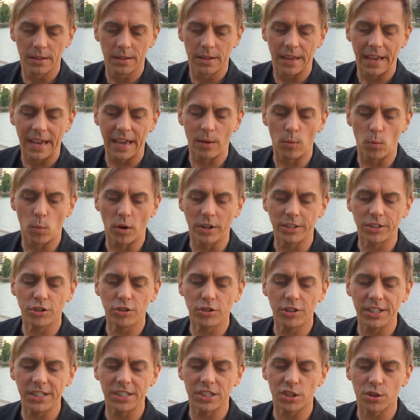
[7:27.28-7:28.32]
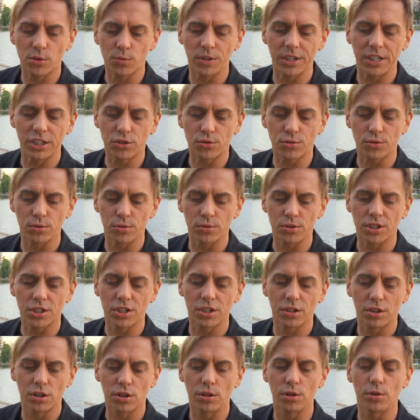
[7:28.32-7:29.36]
And what do these 3 truths
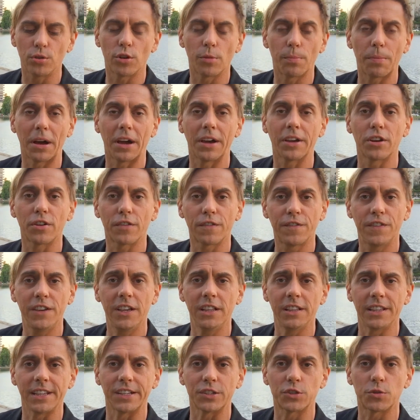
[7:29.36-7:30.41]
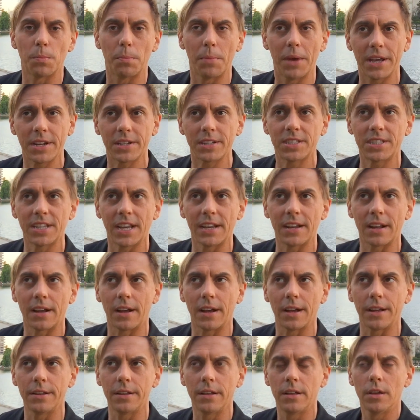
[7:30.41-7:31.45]
conclude about your feelings? Meditate
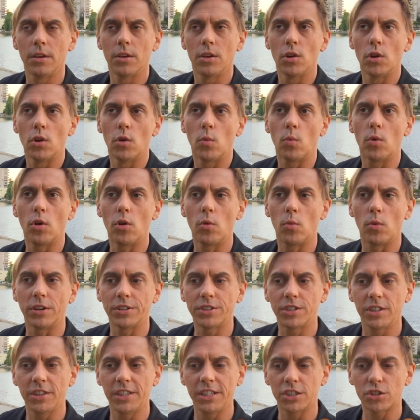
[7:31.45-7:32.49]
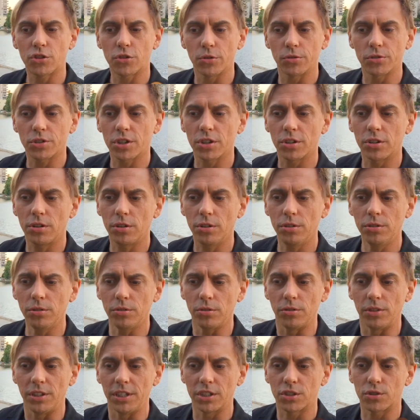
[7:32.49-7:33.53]
on, well, what do these truths
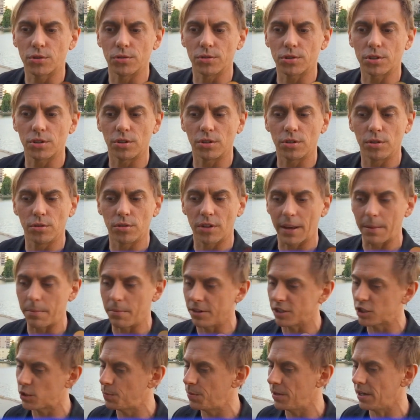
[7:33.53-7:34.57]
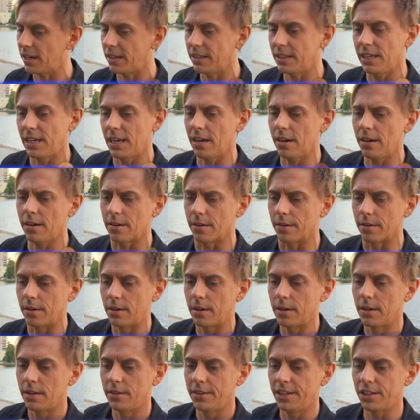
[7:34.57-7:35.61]
conclude? These truths conclude I must be on the air.
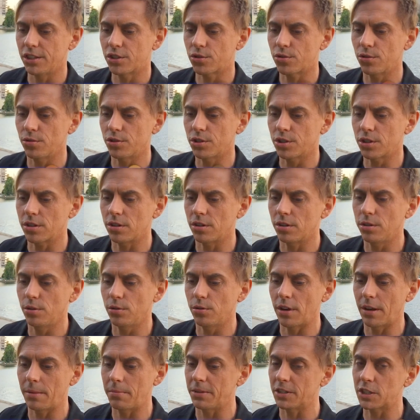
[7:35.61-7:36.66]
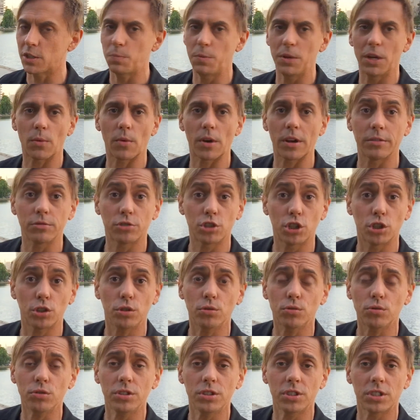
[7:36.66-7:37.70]
These truths conclude I must be around
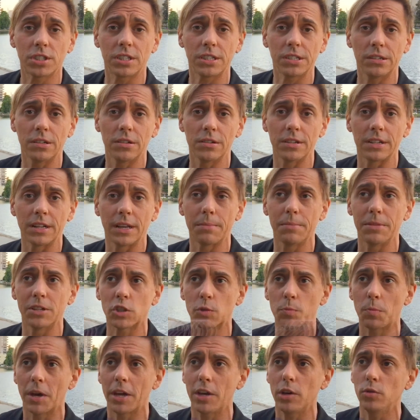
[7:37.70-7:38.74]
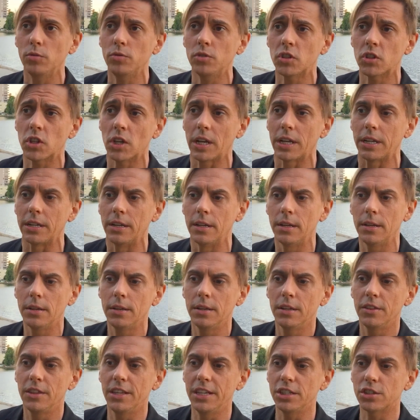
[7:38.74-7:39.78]
children still and I miss my own son.
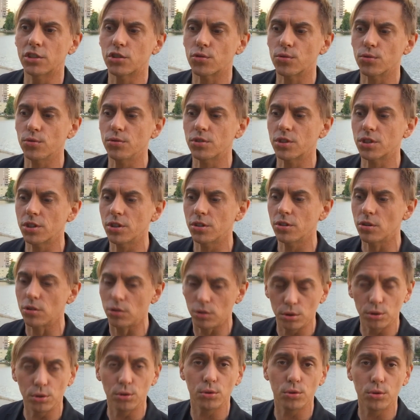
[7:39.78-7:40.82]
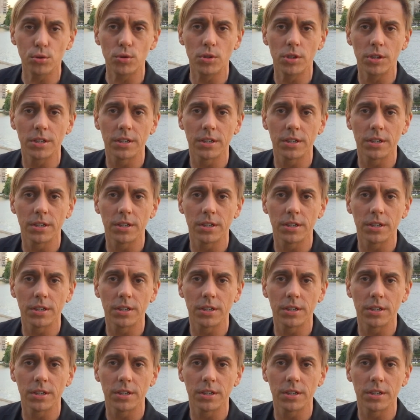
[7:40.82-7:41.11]
These truths conclude.